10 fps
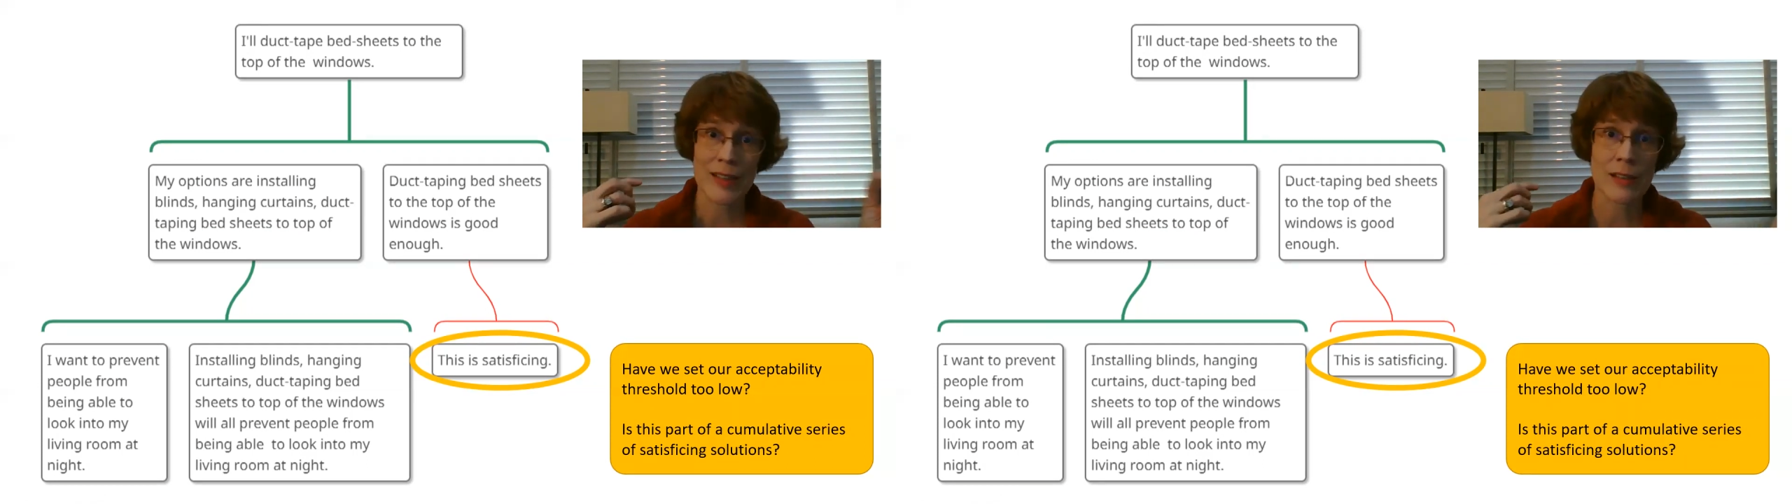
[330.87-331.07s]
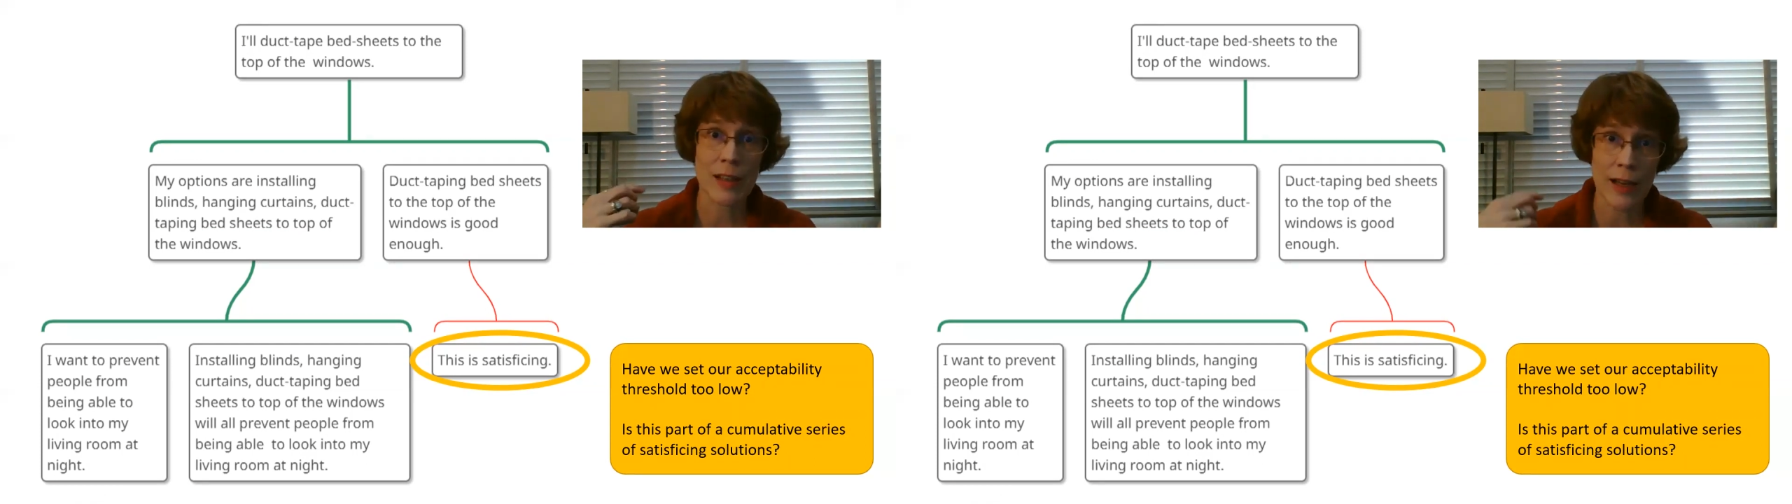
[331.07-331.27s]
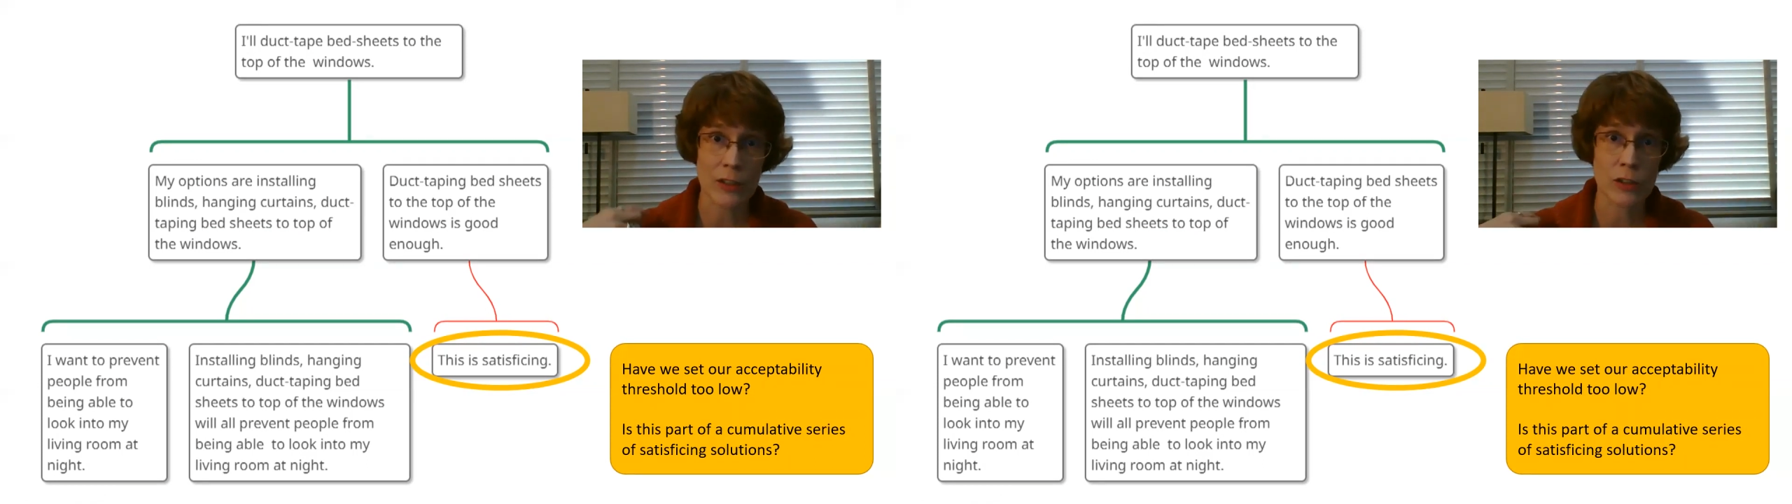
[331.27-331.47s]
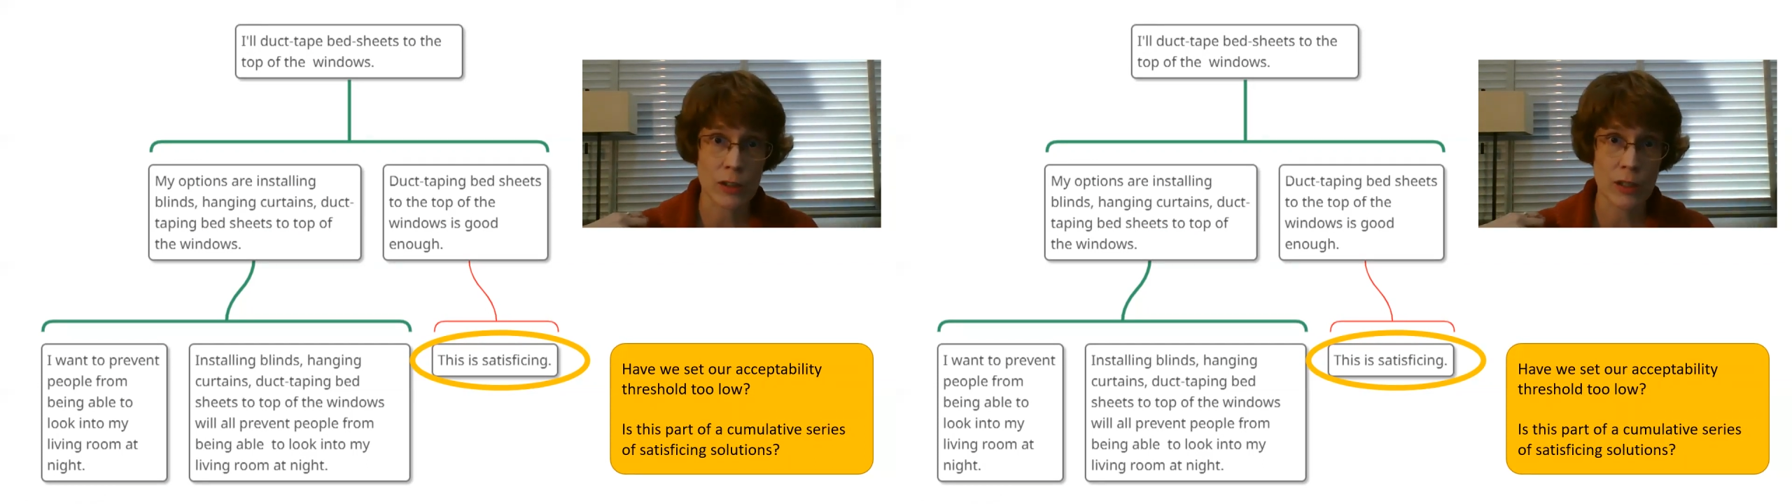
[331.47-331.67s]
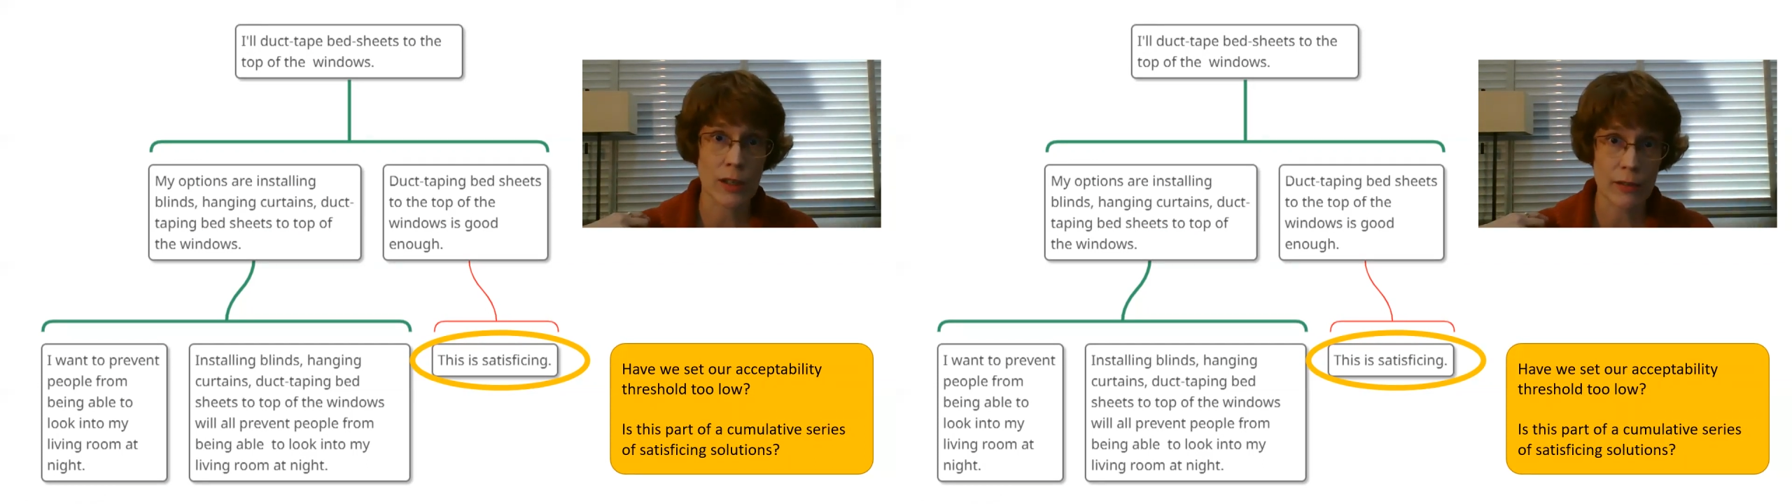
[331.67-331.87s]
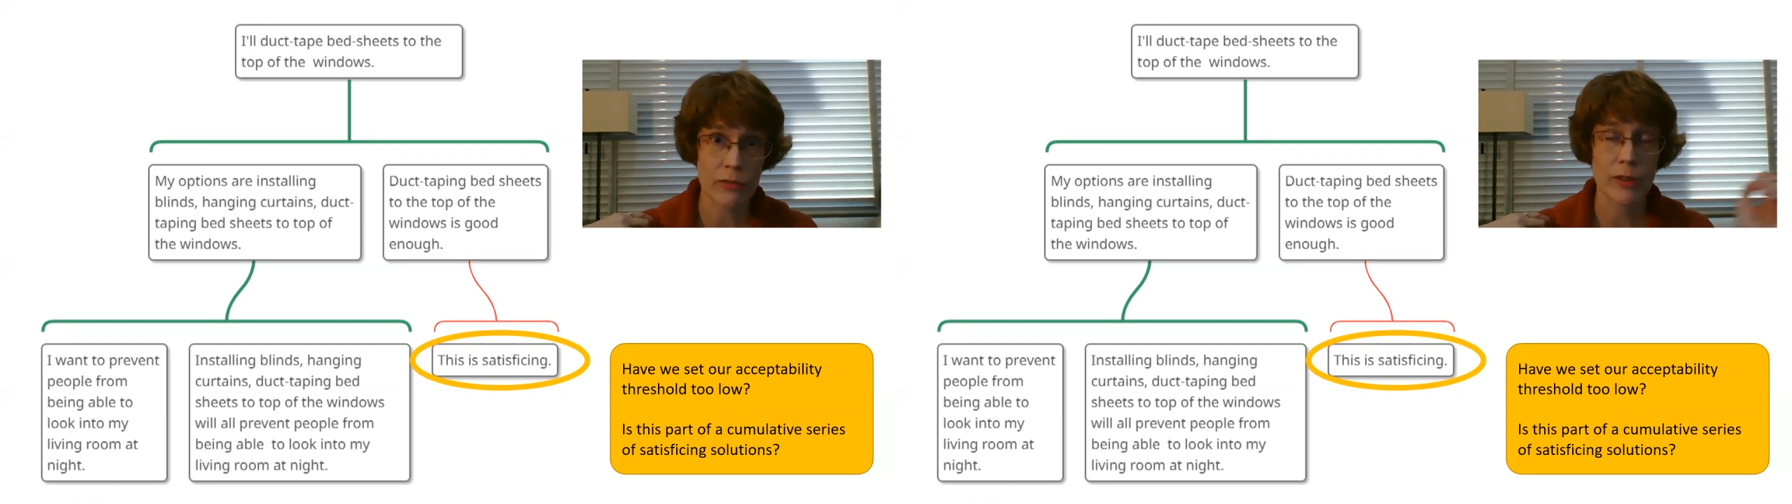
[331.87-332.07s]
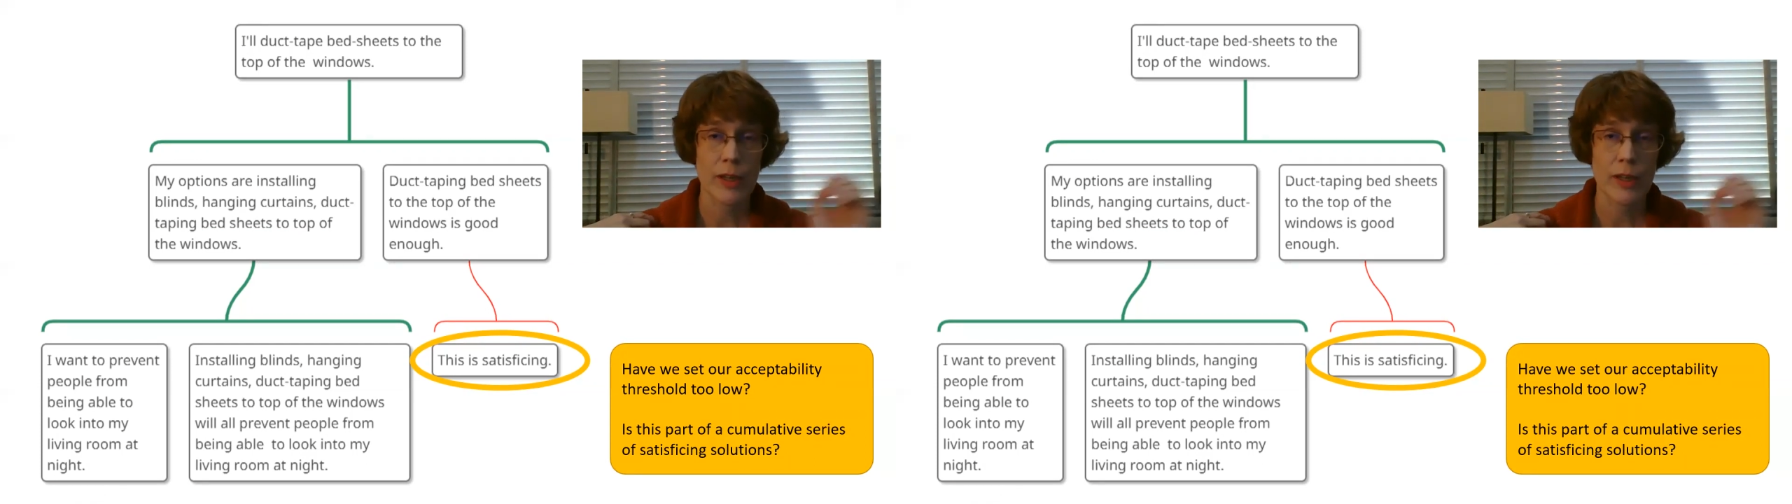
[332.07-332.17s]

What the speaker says: is not good enough.